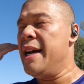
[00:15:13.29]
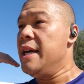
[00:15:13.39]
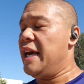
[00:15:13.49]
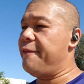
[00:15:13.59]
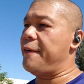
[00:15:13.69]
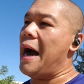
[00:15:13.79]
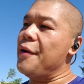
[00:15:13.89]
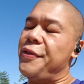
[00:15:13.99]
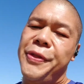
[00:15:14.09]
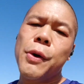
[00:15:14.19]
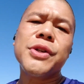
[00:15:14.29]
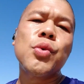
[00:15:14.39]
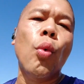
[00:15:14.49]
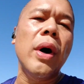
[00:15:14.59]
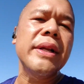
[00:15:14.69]
If there was
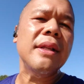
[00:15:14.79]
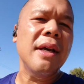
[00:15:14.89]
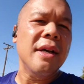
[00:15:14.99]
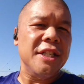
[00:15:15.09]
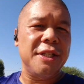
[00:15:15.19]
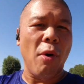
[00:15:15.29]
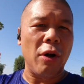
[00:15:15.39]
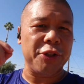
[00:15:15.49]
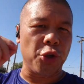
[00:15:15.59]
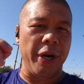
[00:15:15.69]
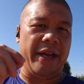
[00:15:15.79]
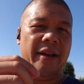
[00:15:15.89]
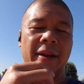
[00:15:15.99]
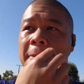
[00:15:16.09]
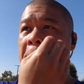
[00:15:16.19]
one small trick
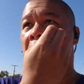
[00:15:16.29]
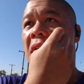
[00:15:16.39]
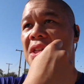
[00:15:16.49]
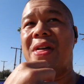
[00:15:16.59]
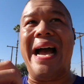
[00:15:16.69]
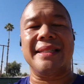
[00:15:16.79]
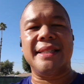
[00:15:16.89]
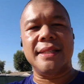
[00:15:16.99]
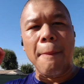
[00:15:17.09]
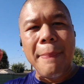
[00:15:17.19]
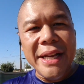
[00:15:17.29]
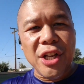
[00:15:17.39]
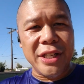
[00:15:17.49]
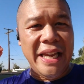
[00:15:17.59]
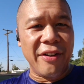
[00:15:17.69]
that somebody could
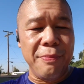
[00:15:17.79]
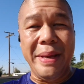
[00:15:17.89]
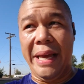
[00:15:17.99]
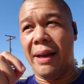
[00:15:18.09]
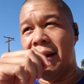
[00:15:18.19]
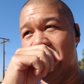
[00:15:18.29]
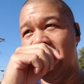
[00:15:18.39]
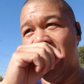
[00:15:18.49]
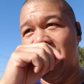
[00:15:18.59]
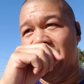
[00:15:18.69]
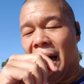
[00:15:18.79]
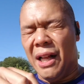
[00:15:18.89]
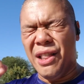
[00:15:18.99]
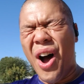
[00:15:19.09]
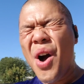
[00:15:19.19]
give me,
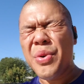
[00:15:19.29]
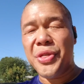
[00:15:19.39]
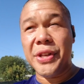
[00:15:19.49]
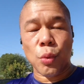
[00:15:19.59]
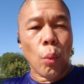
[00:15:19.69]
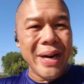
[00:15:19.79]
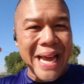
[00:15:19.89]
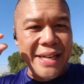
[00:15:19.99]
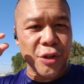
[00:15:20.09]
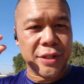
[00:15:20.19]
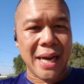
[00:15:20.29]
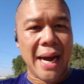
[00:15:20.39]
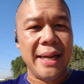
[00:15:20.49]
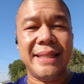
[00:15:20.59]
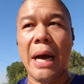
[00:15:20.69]
along with this one exercise
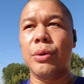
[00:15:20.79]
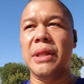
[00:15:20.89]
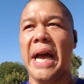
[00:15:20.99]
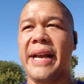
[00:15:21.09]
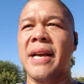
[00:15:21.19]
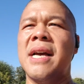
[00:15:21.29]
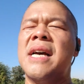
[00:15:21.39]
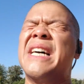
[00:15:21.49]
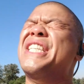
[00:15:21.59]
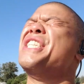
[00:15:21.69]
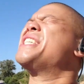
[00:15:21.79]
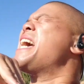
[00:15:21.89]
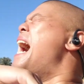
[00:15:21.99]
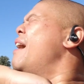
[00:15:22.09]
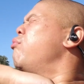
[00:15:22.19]
that would like
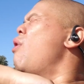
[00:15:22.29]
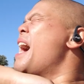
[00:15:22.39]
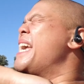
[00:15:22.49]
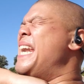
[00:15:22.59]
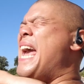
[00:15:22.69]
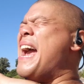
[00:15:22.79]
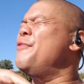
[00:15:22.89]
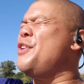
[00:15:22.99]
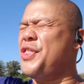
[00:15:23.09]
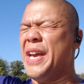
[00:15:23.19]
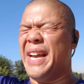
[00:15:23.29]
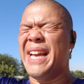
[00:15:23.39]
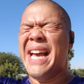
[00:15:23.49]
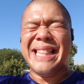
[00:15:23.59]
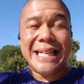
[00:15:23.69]
skyrocket everything,
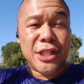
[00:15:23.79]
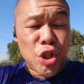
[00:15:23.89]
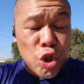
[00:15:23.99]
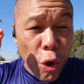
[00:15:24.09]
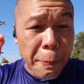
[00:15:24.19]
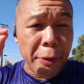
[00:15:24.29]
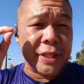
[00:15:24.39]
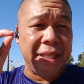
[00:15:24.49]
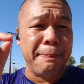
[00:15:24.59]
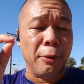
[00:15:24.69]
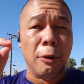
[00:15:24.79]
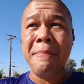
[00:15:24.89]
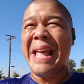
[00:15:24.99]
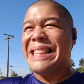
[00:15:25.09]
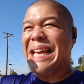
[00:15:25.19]
that's super simple, that